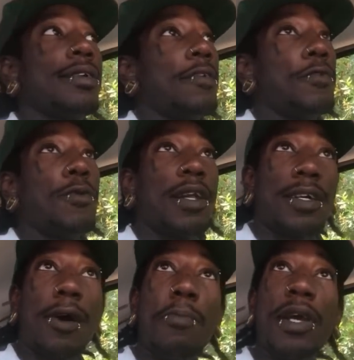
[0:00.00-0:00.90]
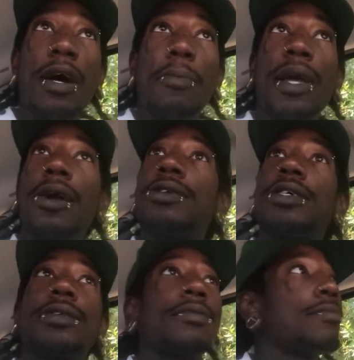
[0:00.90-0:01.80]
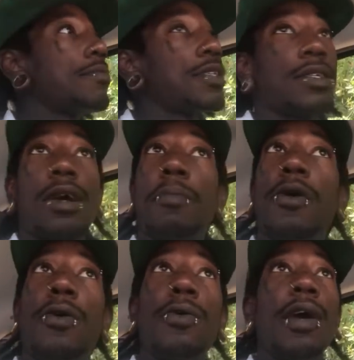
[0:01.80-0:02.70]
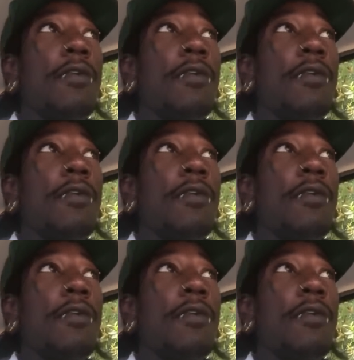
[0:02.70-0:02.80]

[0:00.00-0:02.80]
If you want to come meet up here, just just come on.